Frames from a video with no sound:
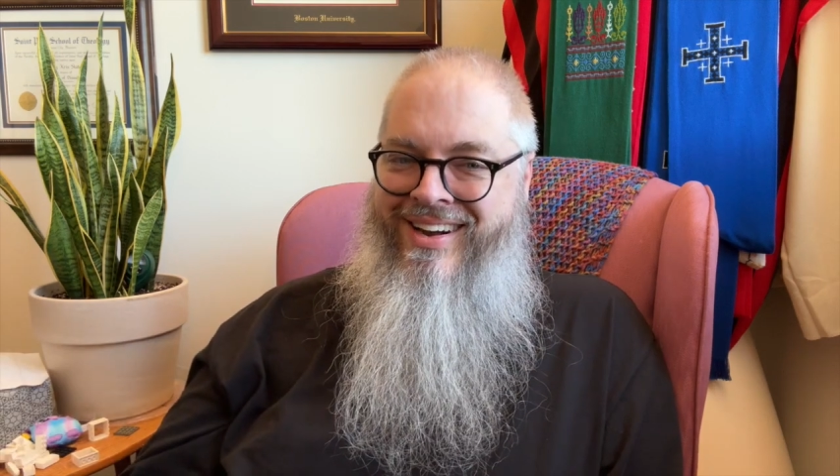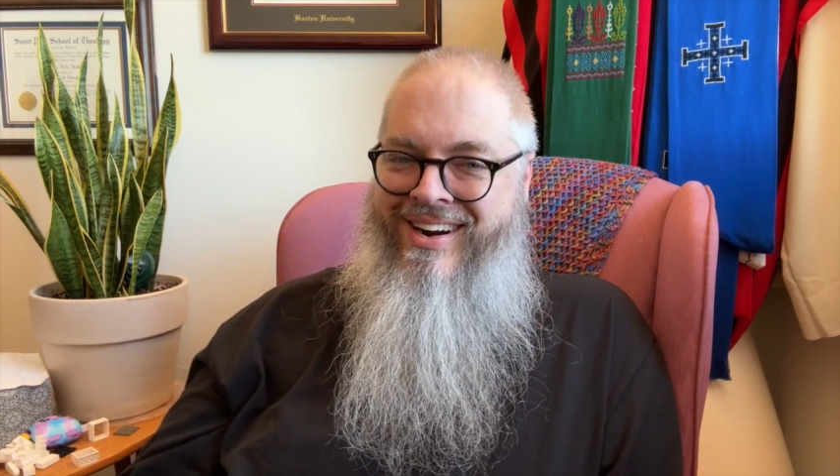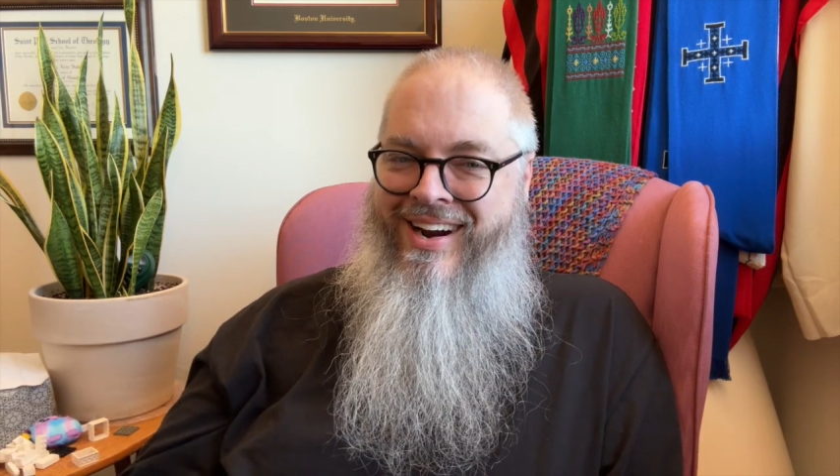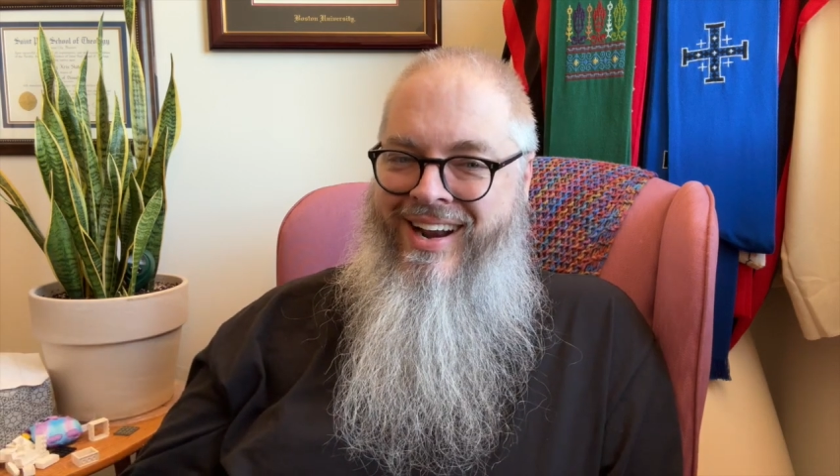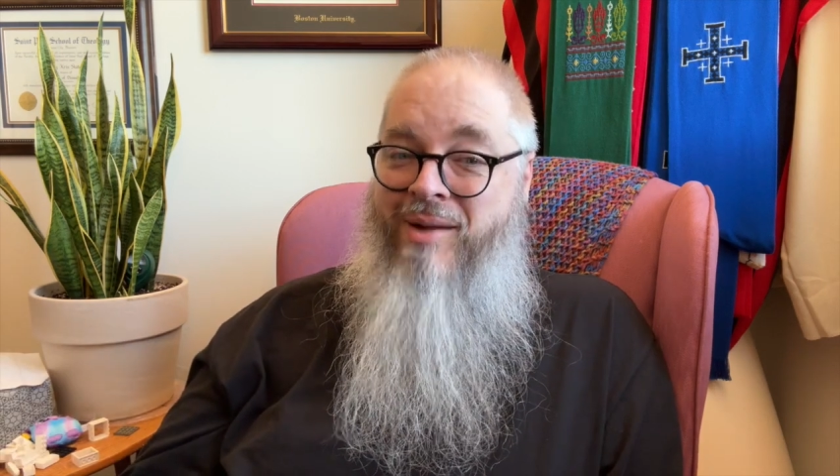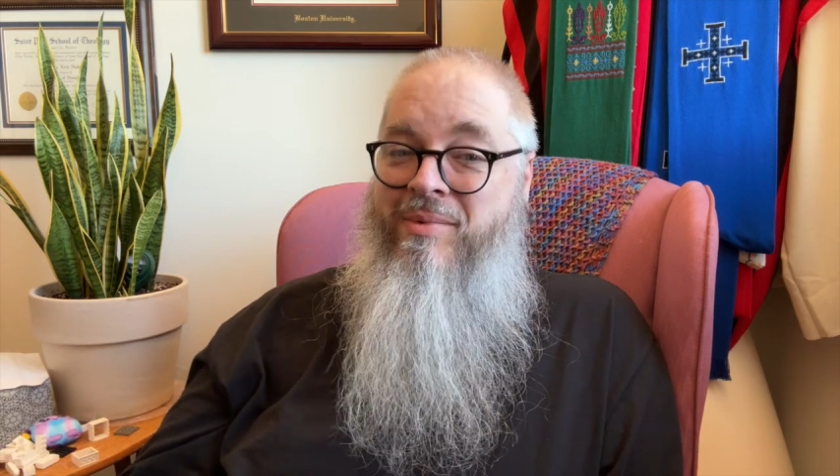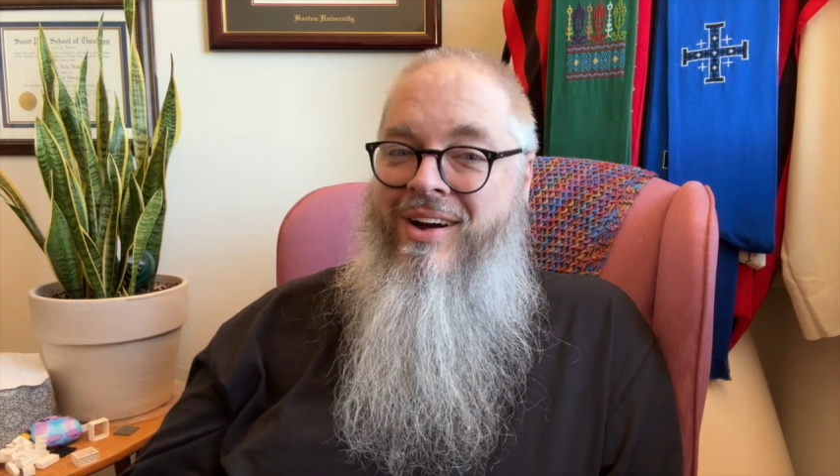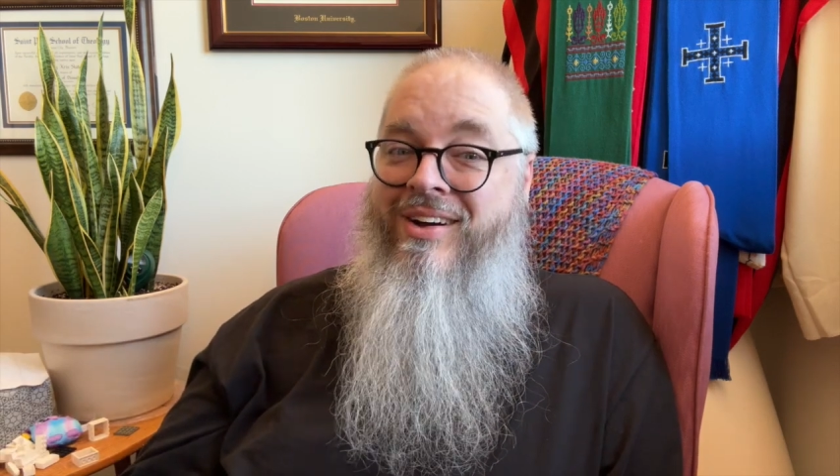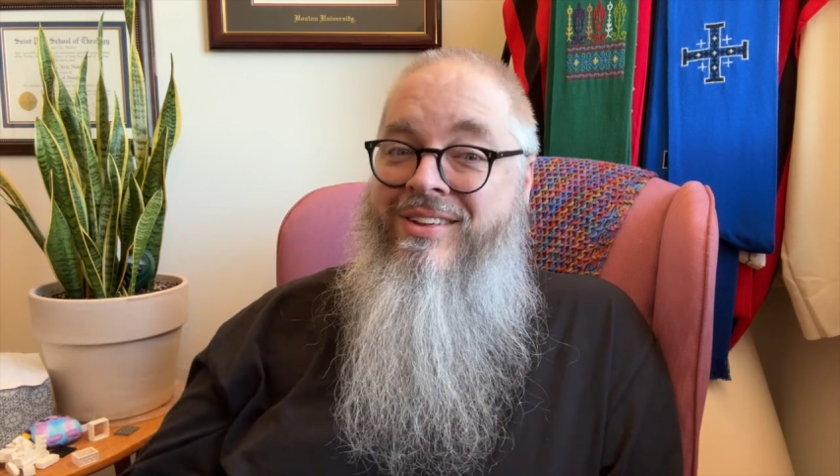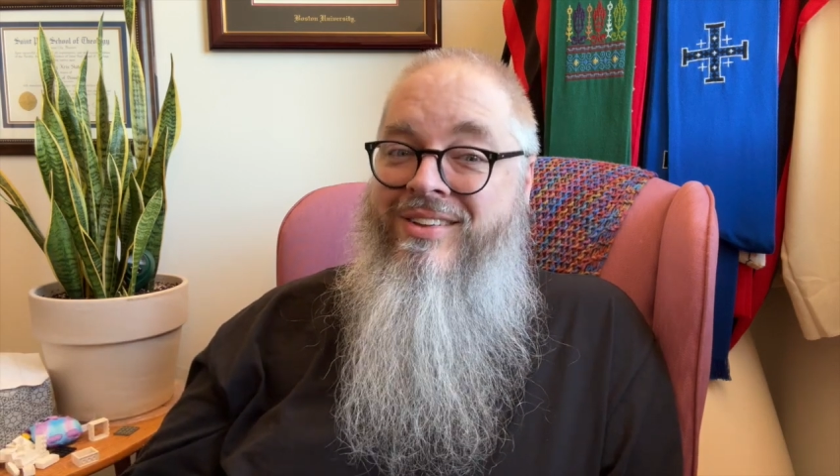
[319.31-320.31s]
All right, I'm
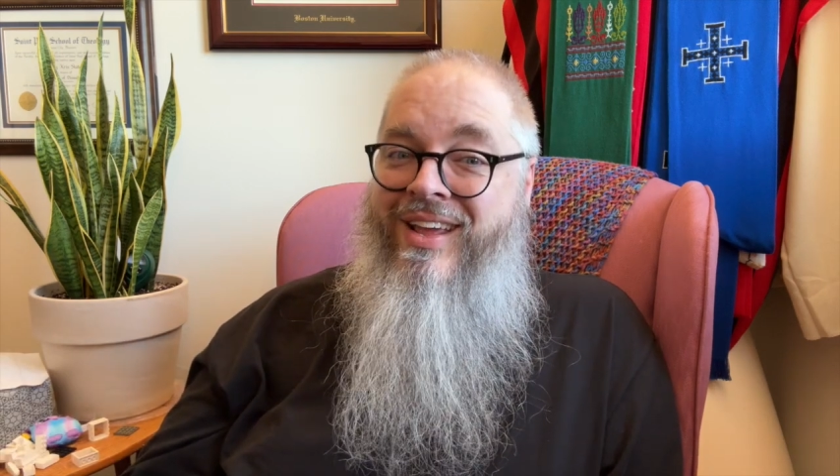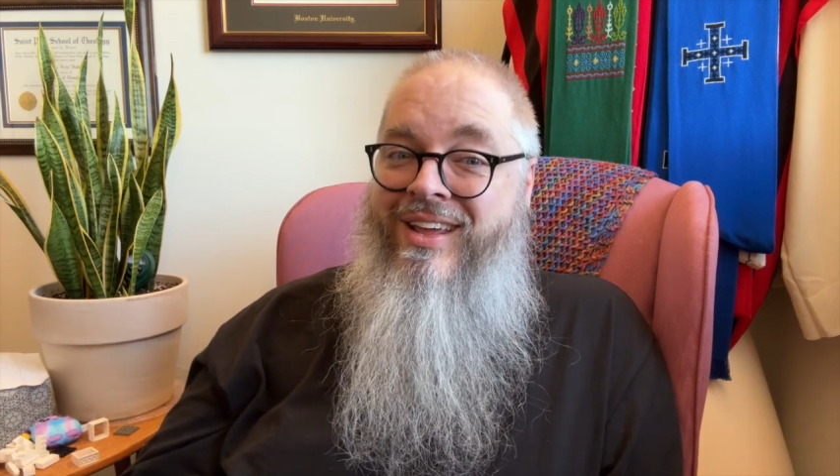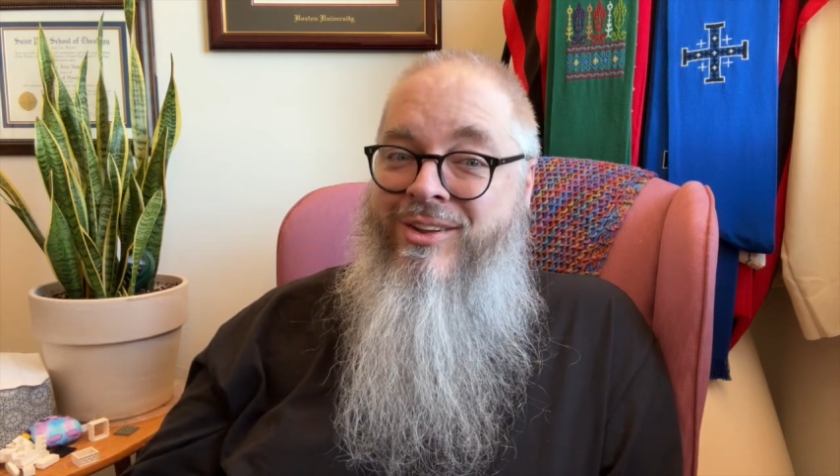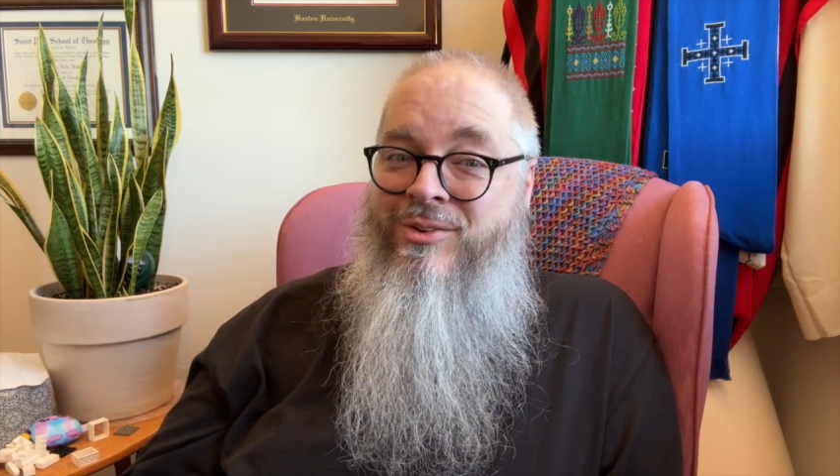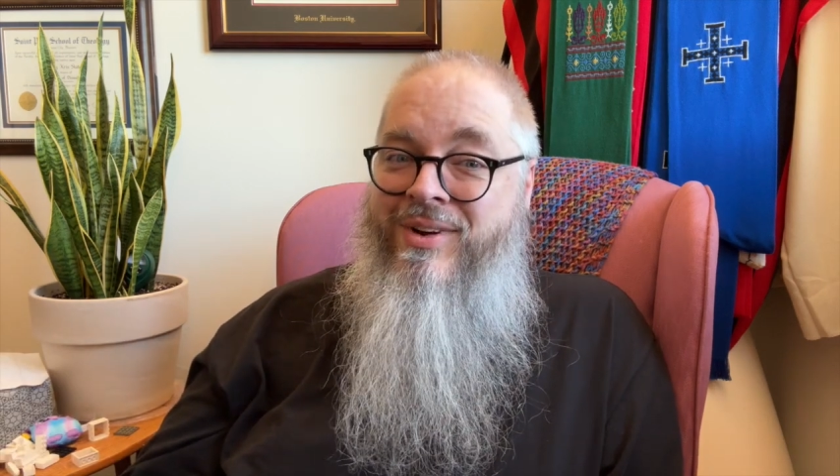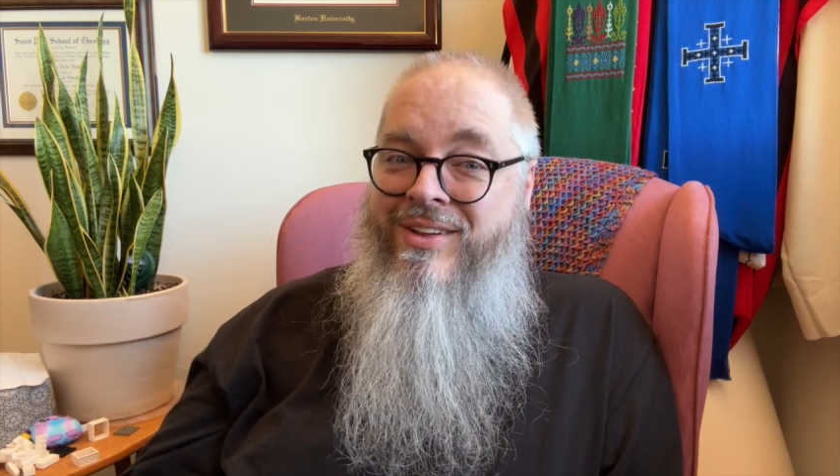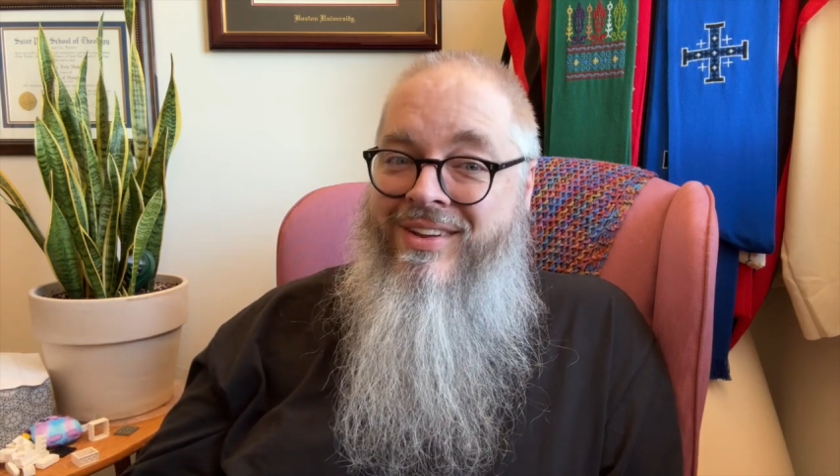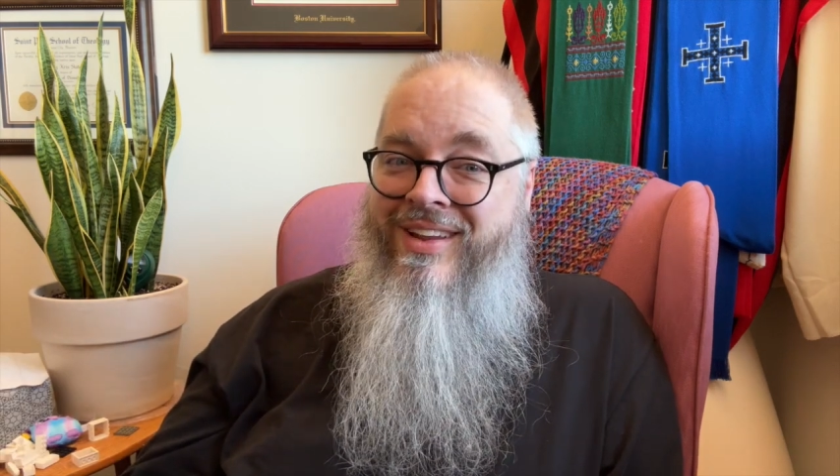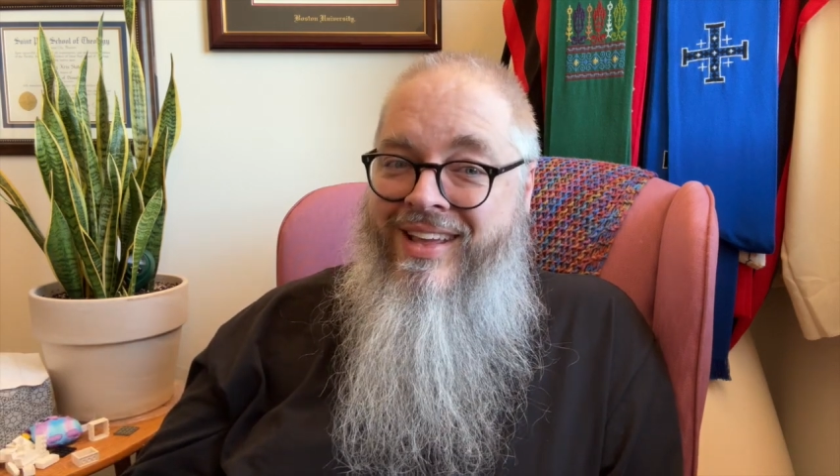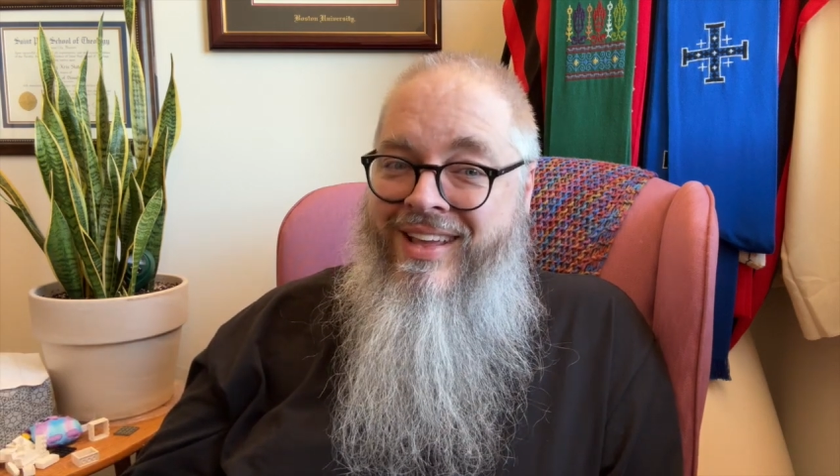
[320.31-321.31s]
not going to say he is
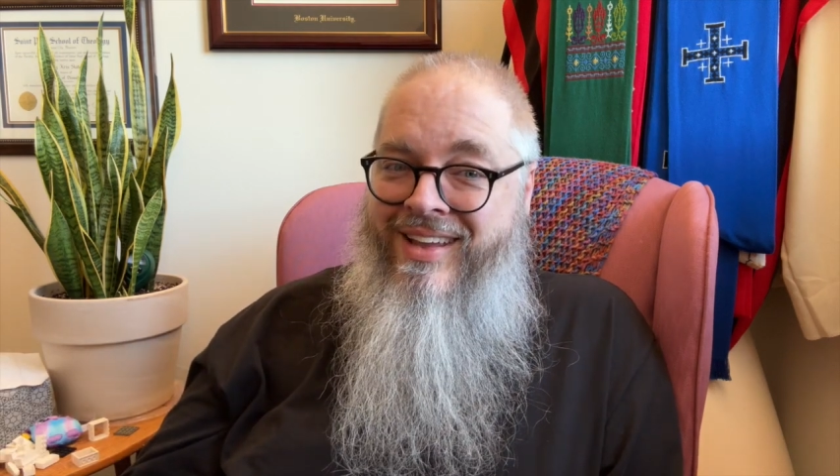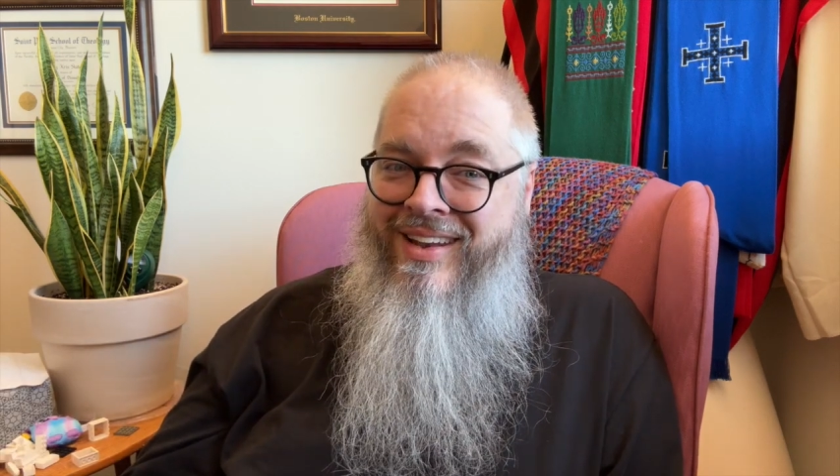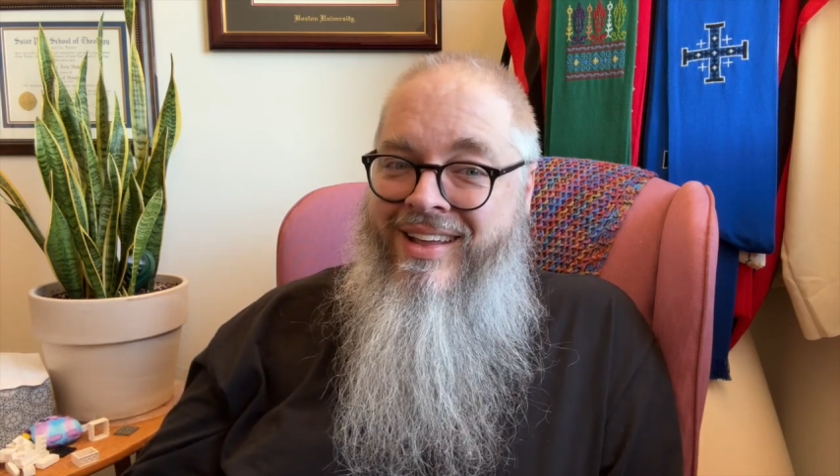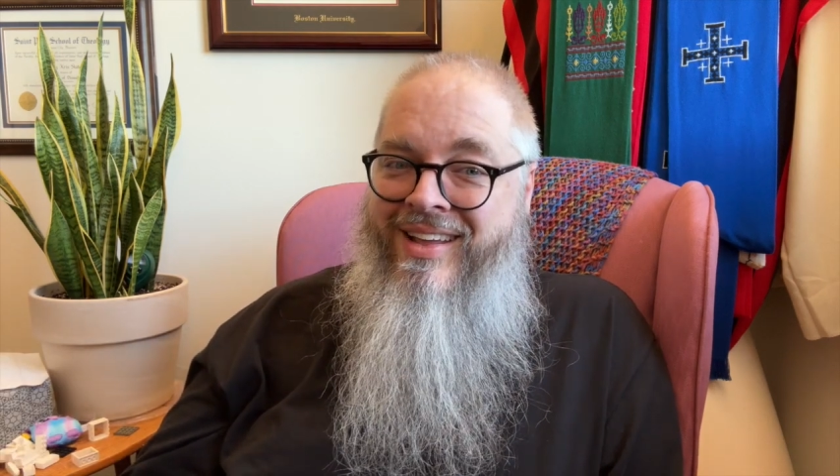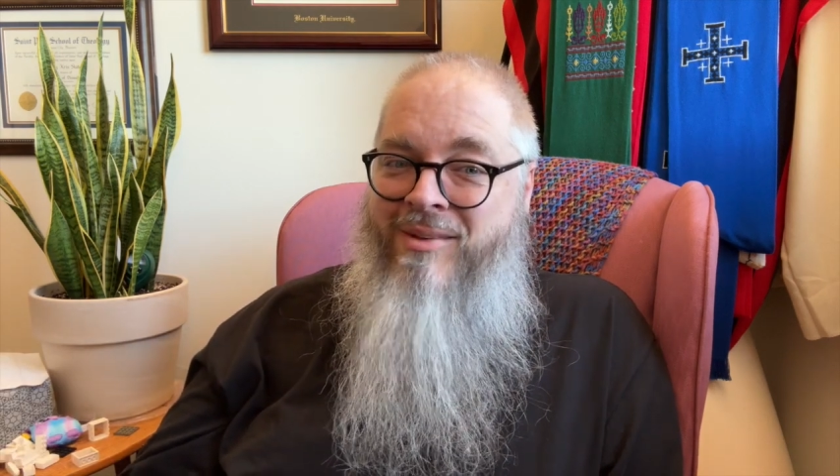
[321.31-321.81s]
risen again,